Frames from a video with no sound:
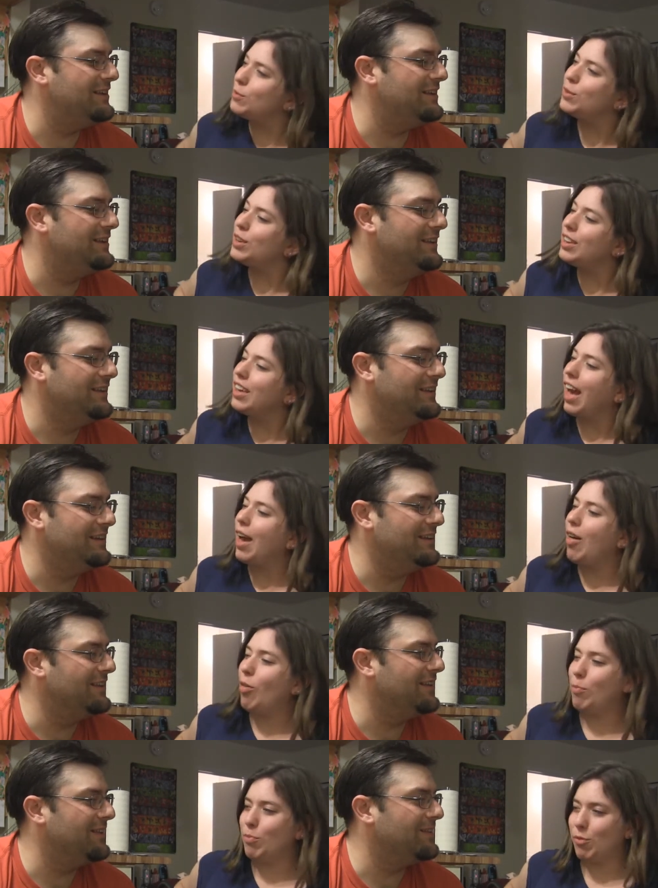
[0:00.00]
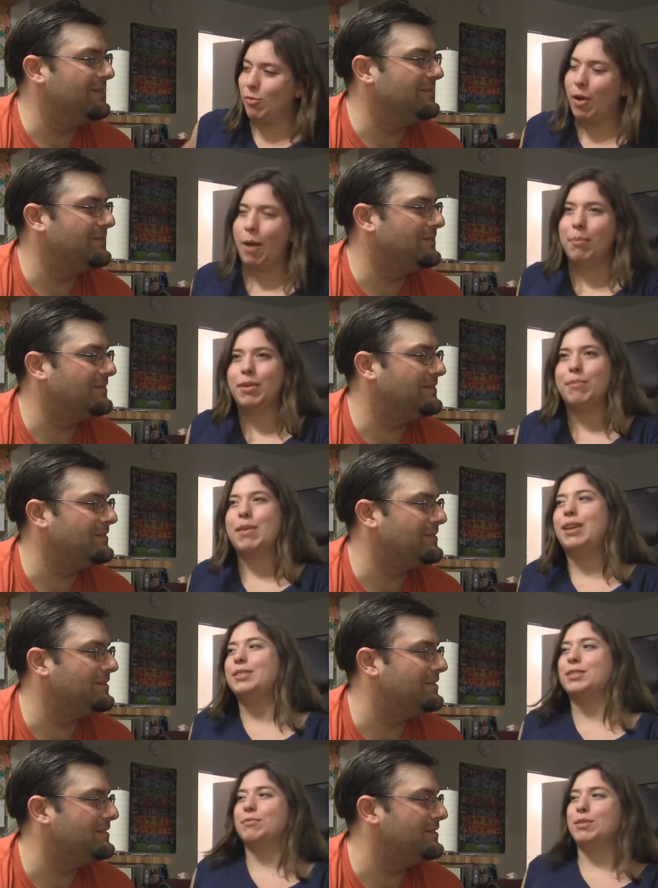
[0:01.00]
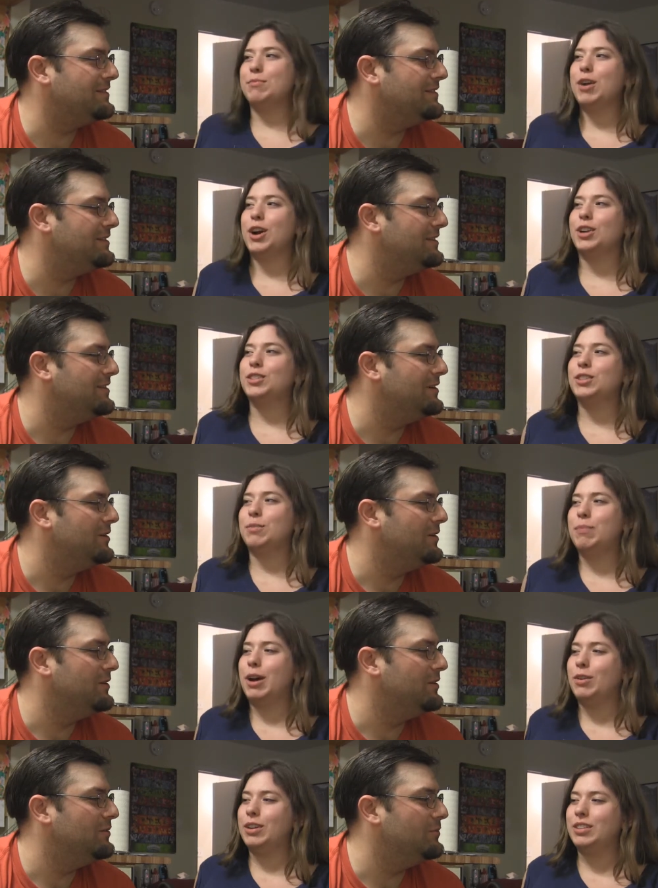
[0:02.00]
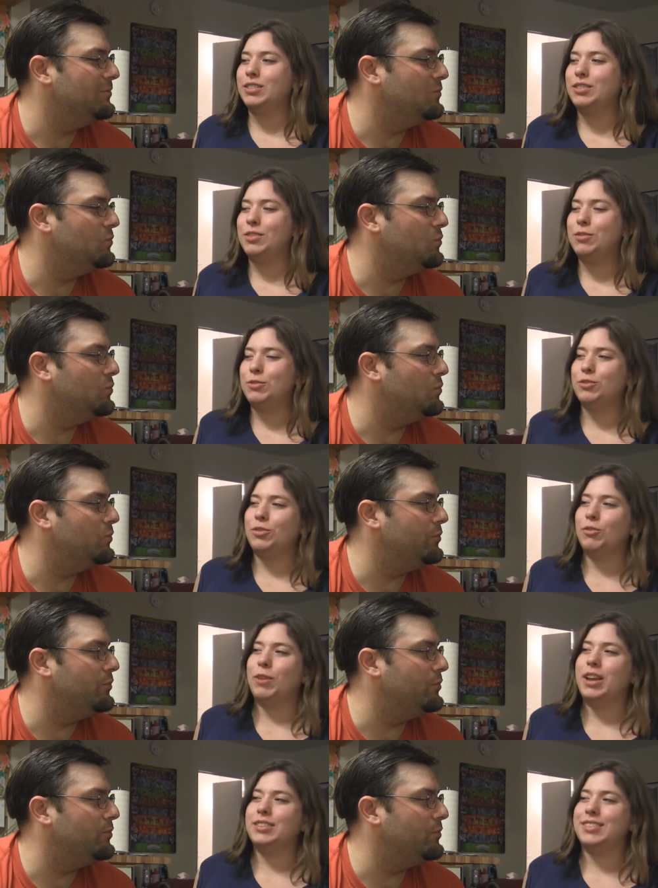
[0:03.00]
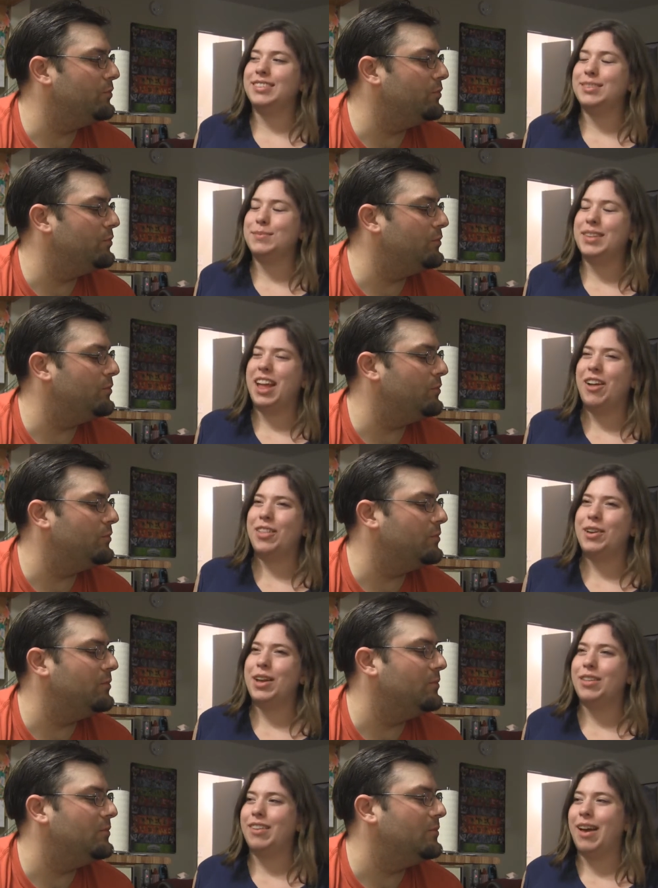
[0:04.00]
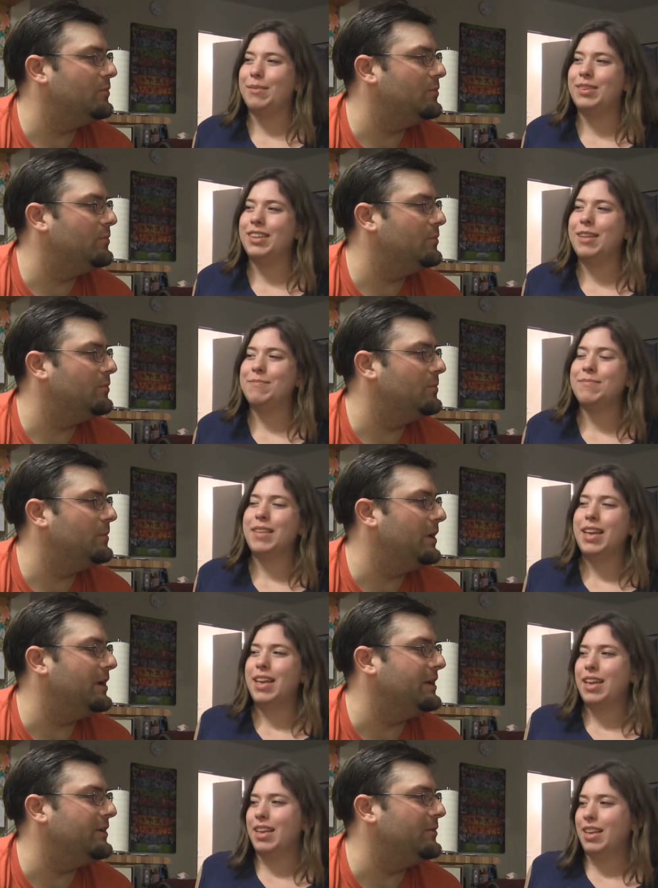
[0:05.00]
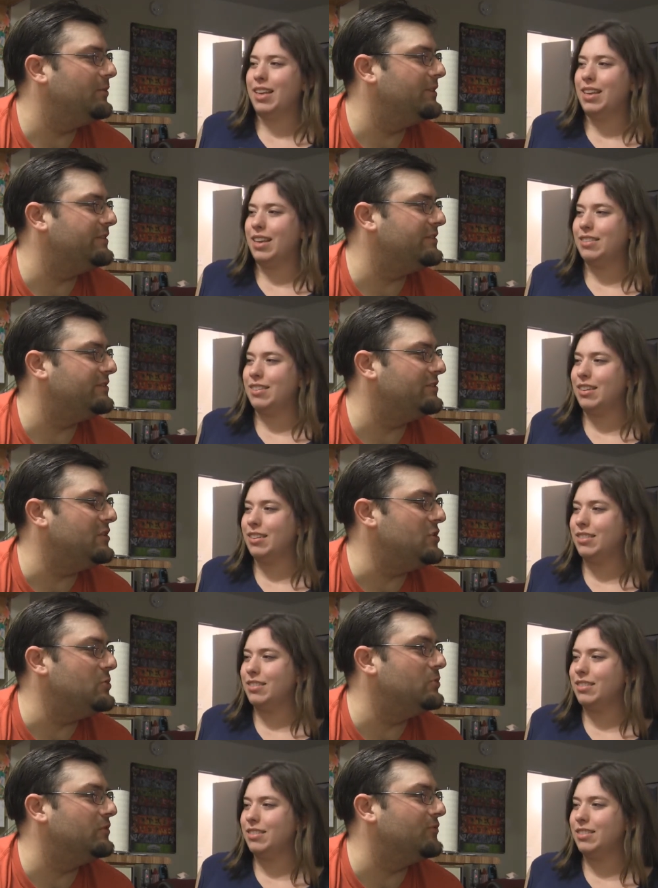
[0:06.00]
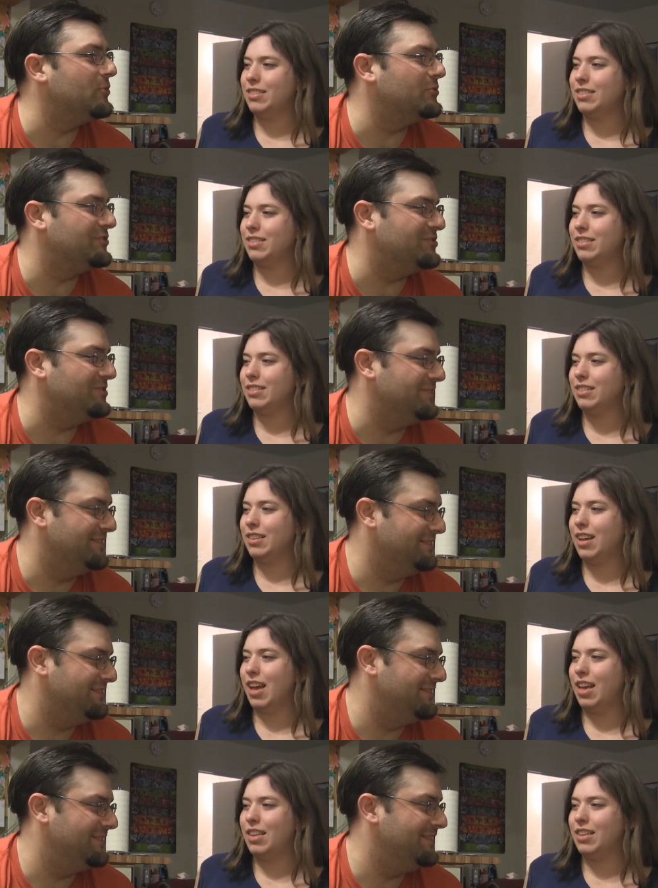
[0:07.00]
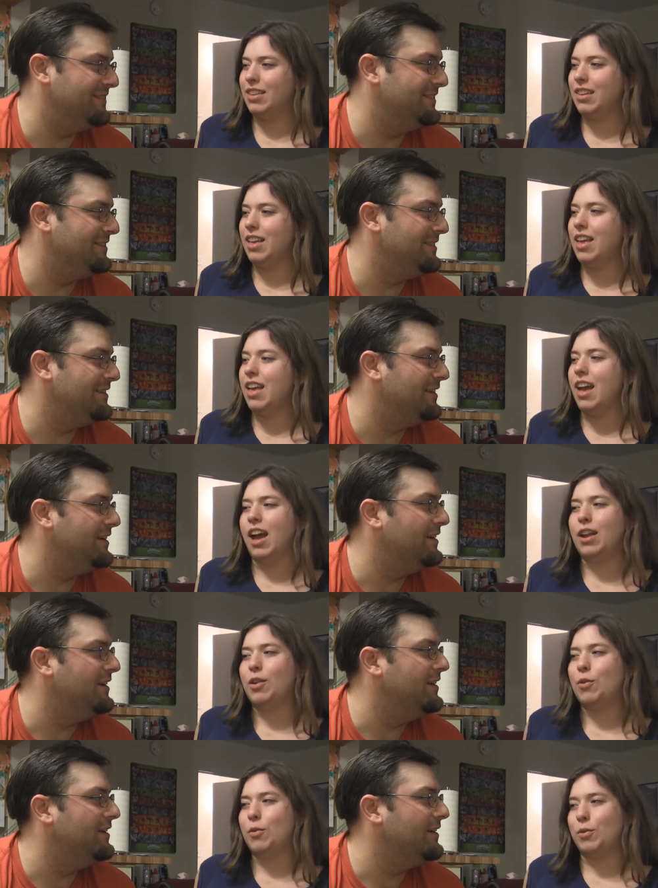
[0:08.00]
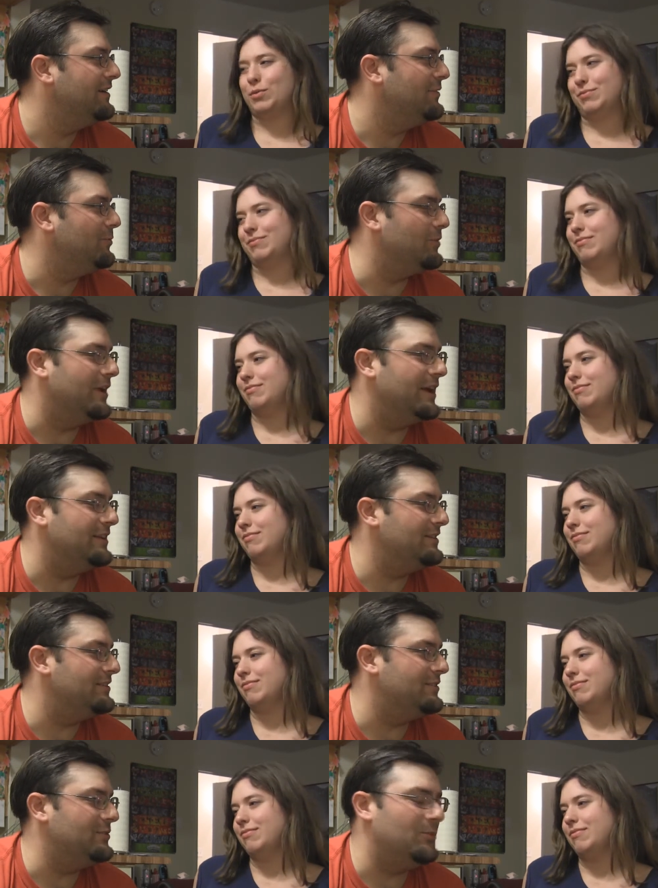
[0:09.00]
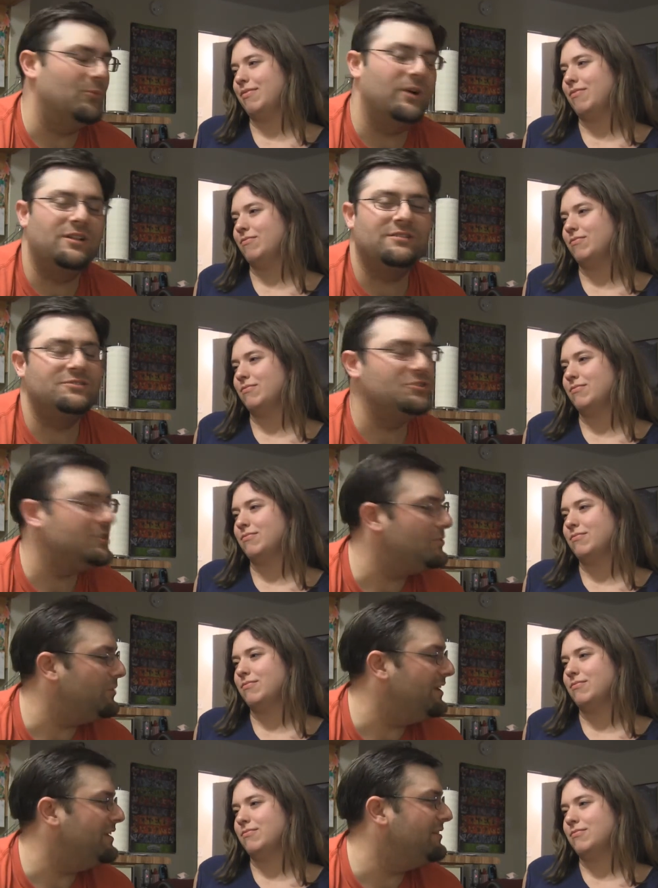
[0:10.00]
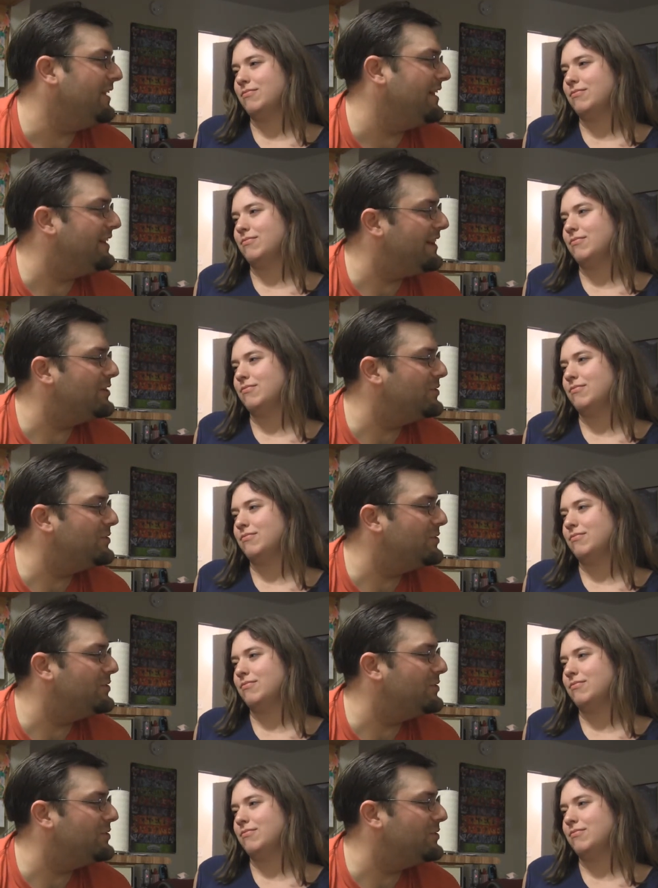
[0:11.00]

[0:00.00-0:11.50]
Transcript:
Speaker 1: movie, I'll probably make some remarks about institutional racism and how they adapted it.
Speaker 2: Honey, this yes, is sir. universal.
Speaker 1: I, I know.
Speaker 2: We're not do well. Should we like